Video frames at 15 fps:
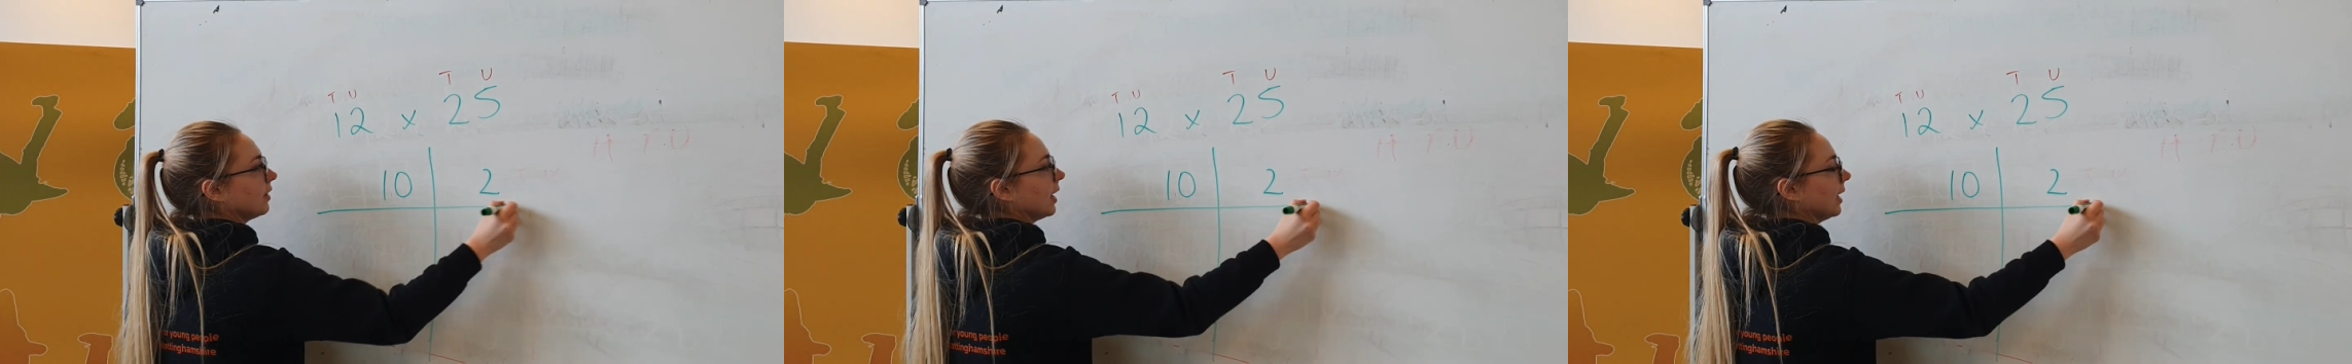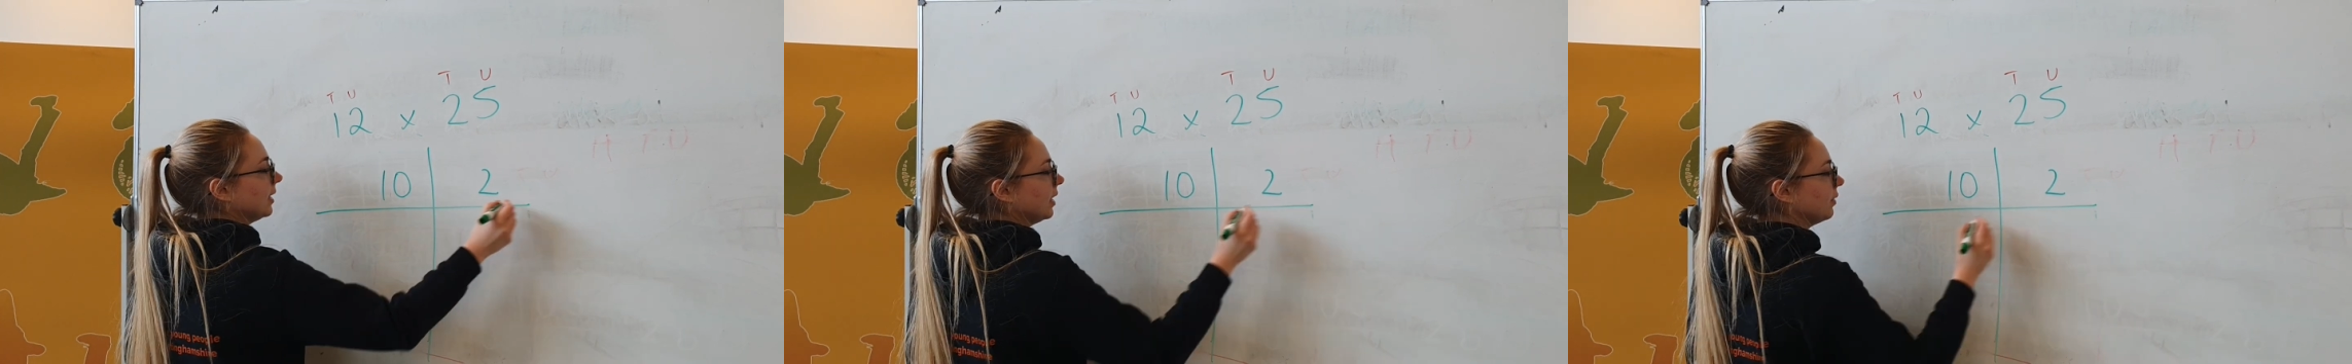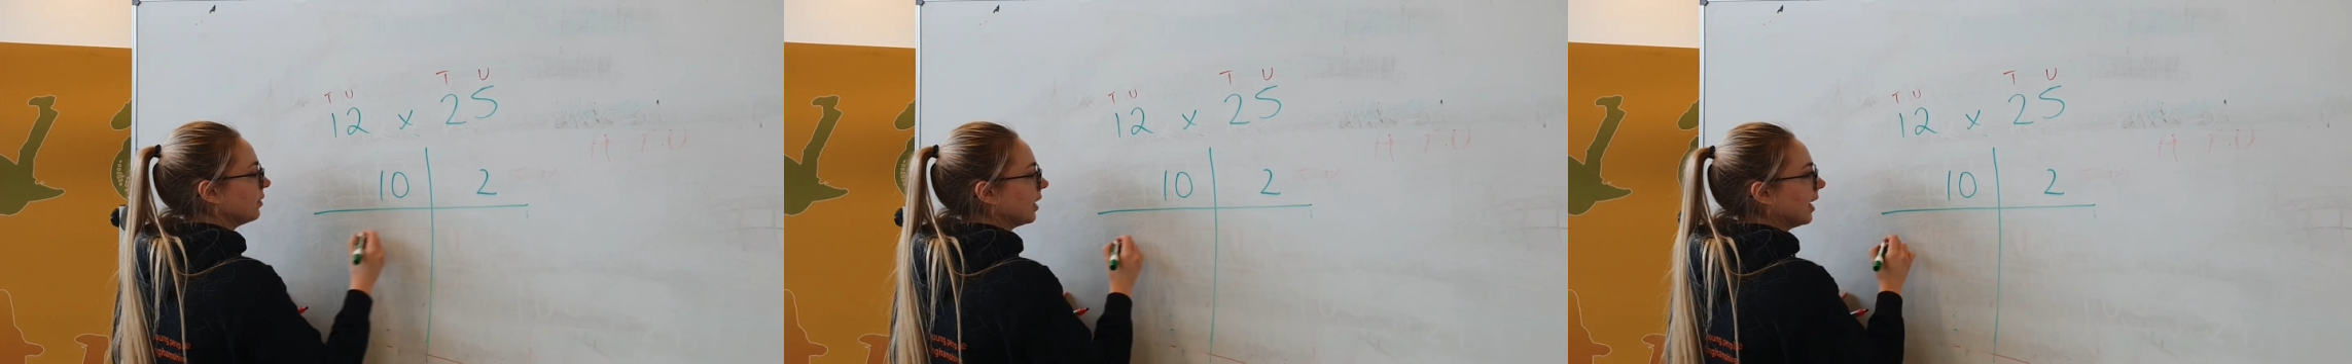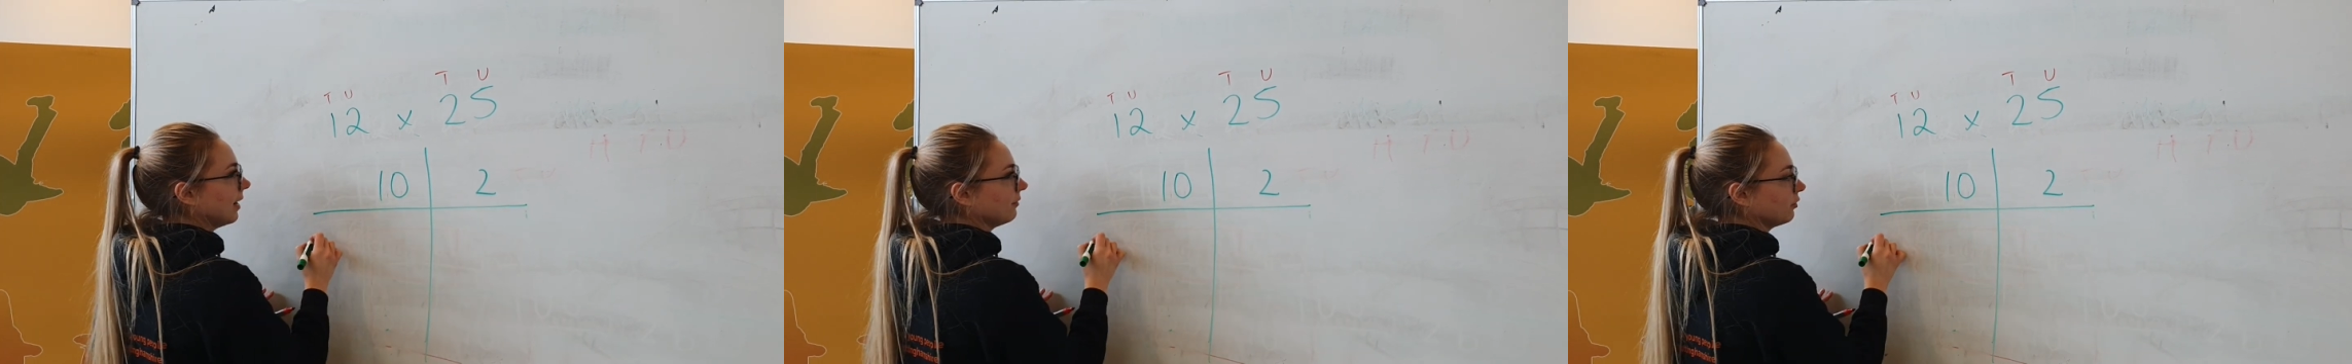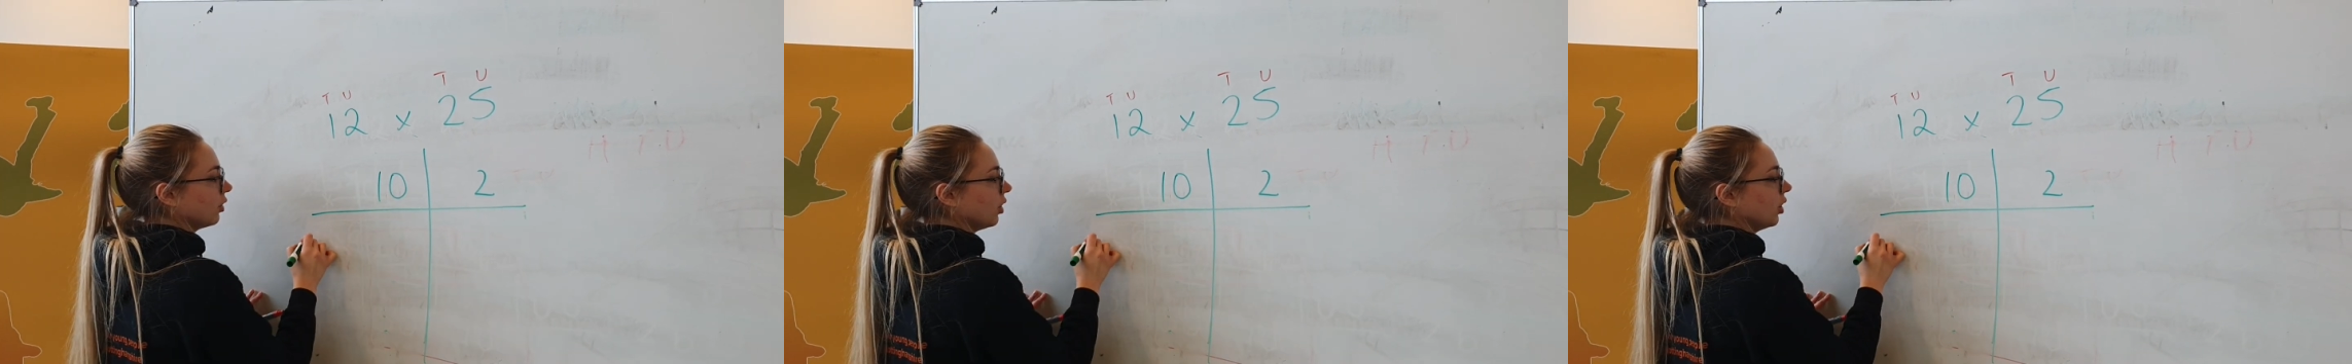I know that
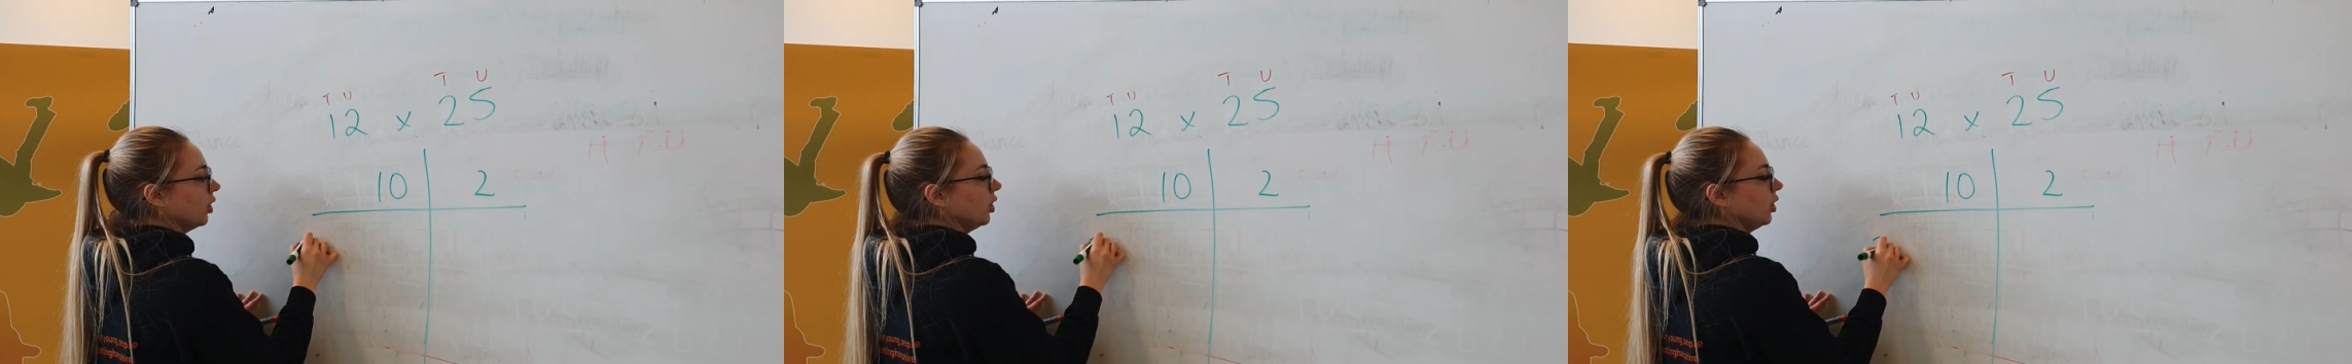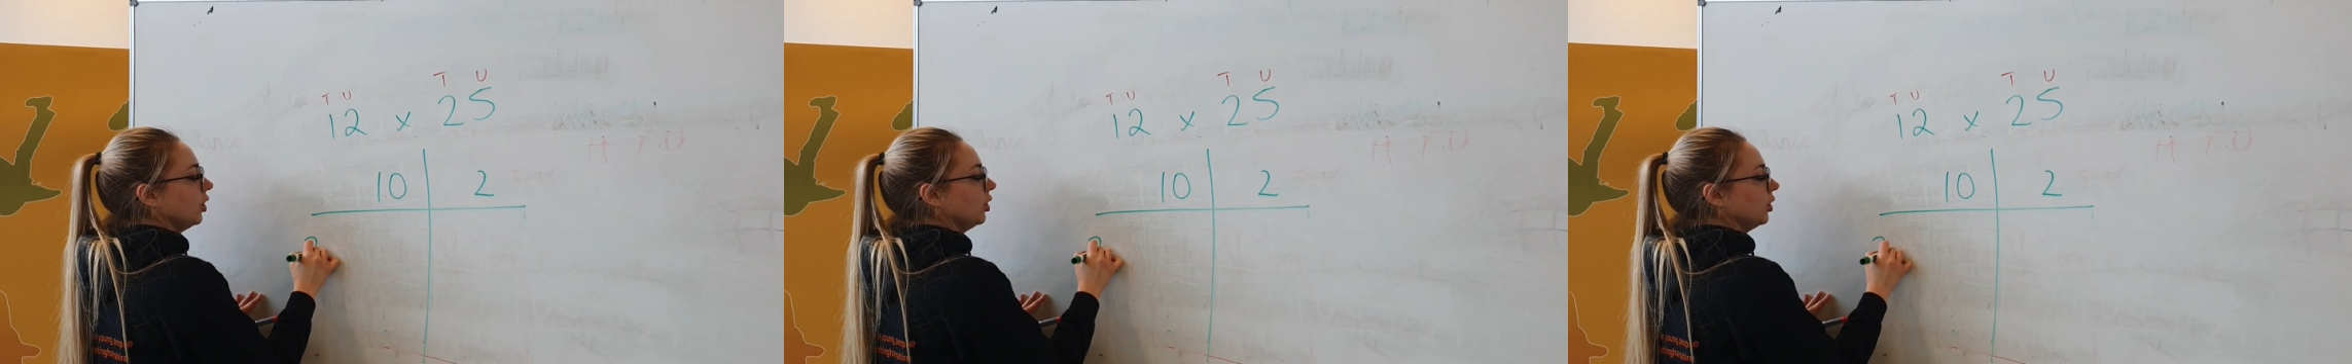I've got